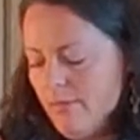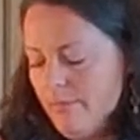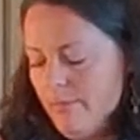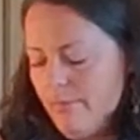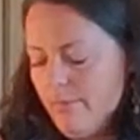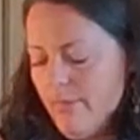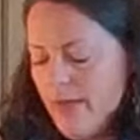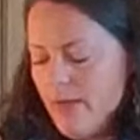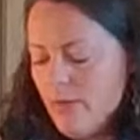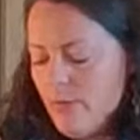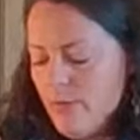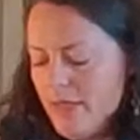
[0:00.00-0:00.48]

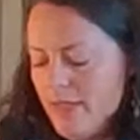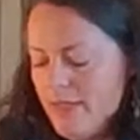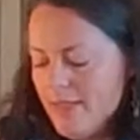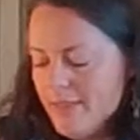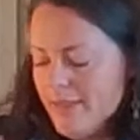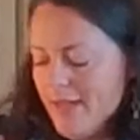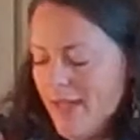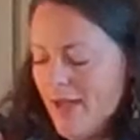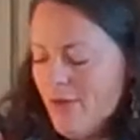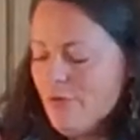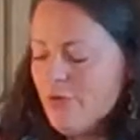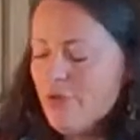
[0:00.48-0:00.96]
May we
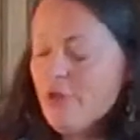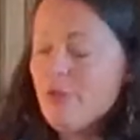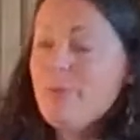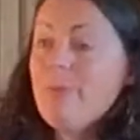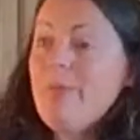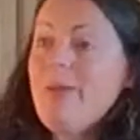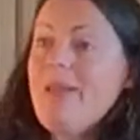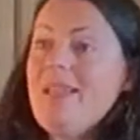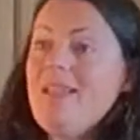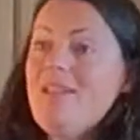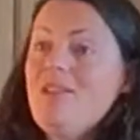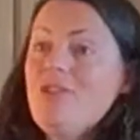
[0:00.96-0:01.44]
encounter
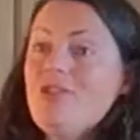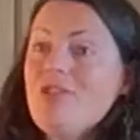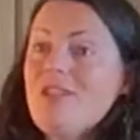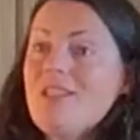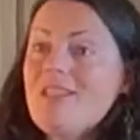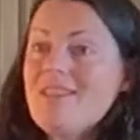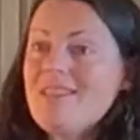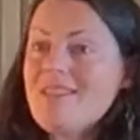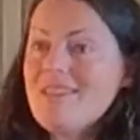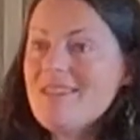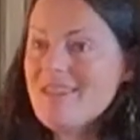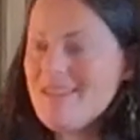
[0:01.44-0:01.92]

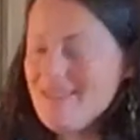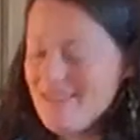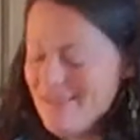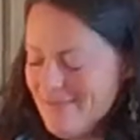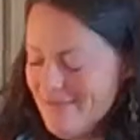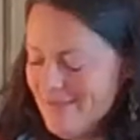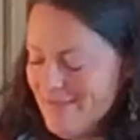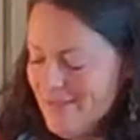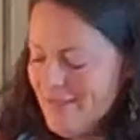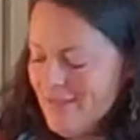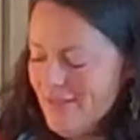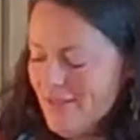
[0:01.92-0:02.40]
patience
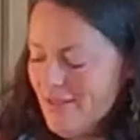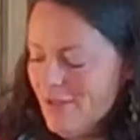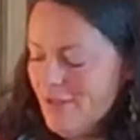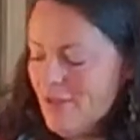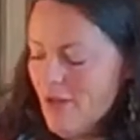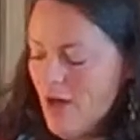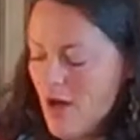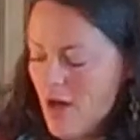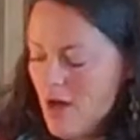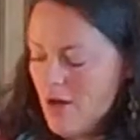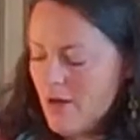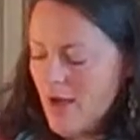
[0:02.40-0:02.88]

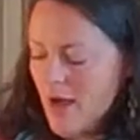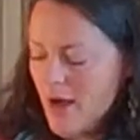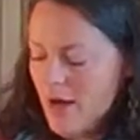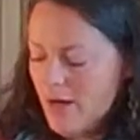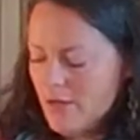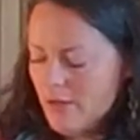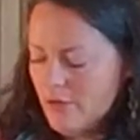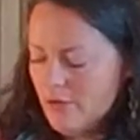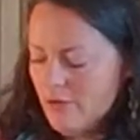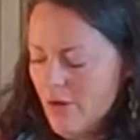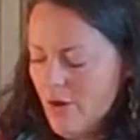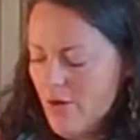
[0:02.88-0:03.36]
along
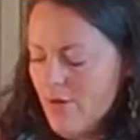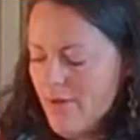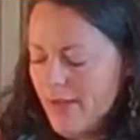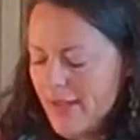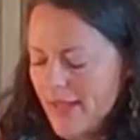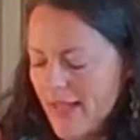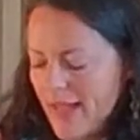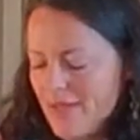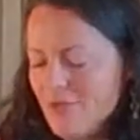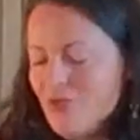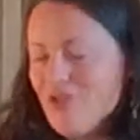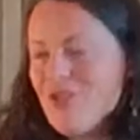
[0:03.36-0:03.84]
our
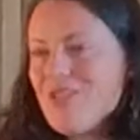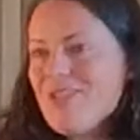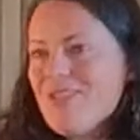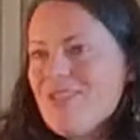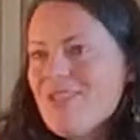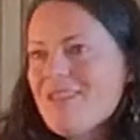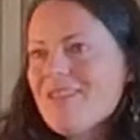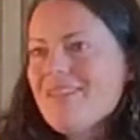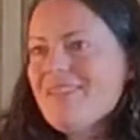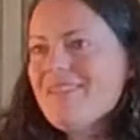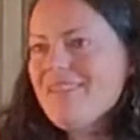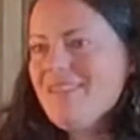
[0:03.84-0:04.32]
growing
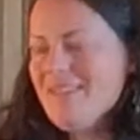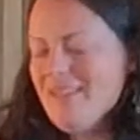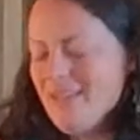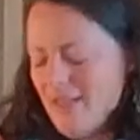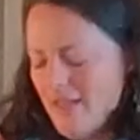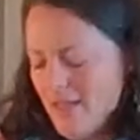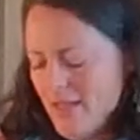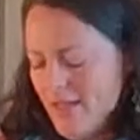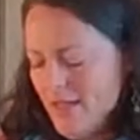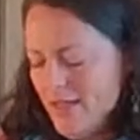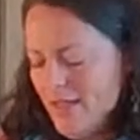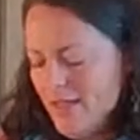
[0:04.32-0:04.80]
edges
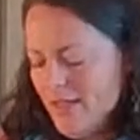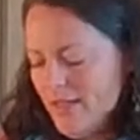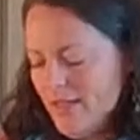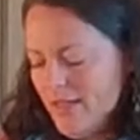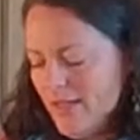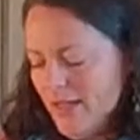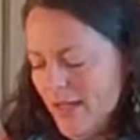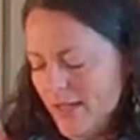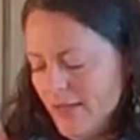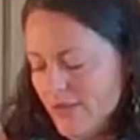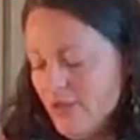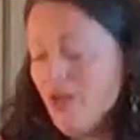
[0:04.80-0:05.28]

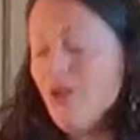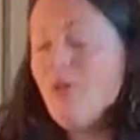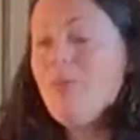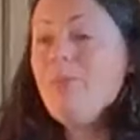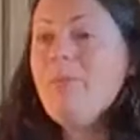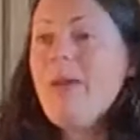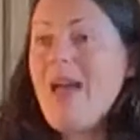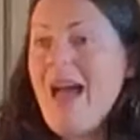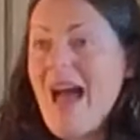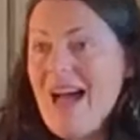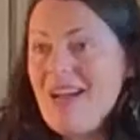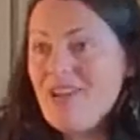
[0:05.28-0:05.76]
and
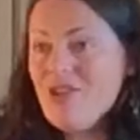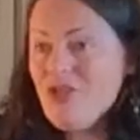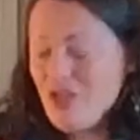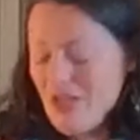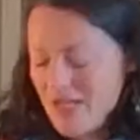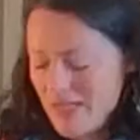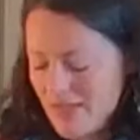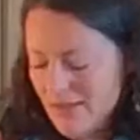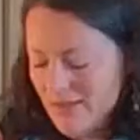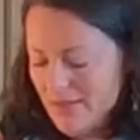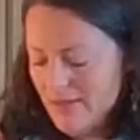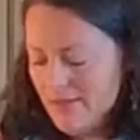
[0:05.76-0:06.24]

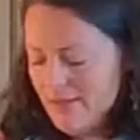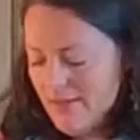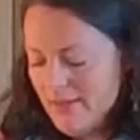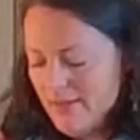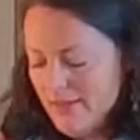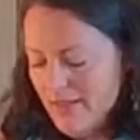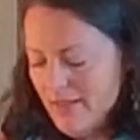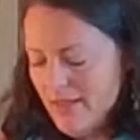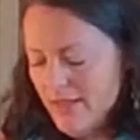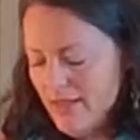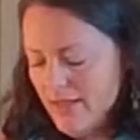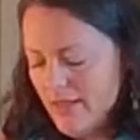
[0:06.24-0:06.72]
compassion
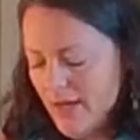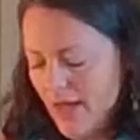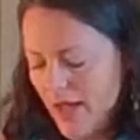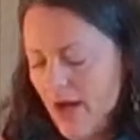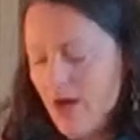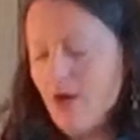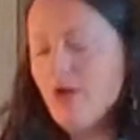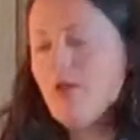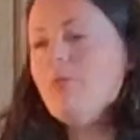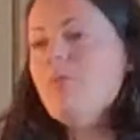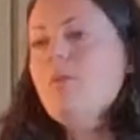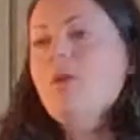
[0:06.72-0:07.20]
in
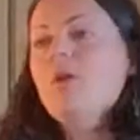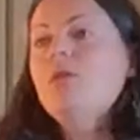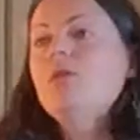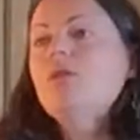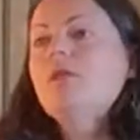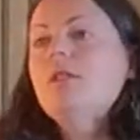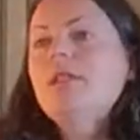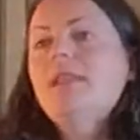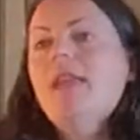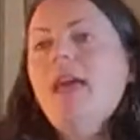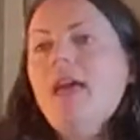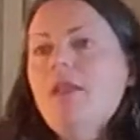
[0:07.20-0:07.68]
our
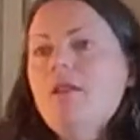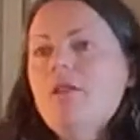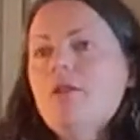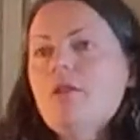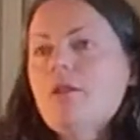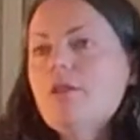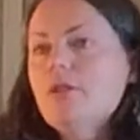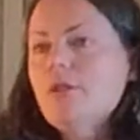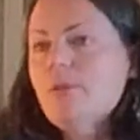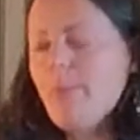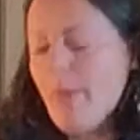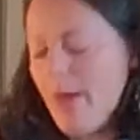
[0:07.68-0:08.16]
most
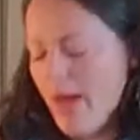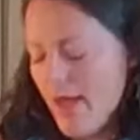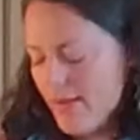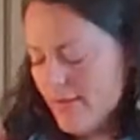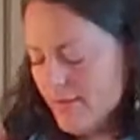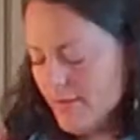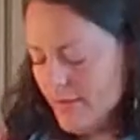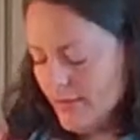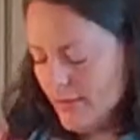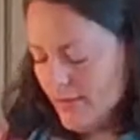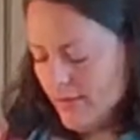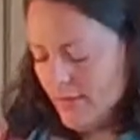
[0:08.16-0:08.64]
tender
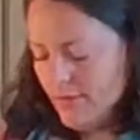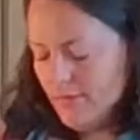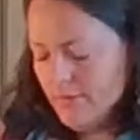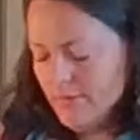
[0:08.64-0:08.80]
spots.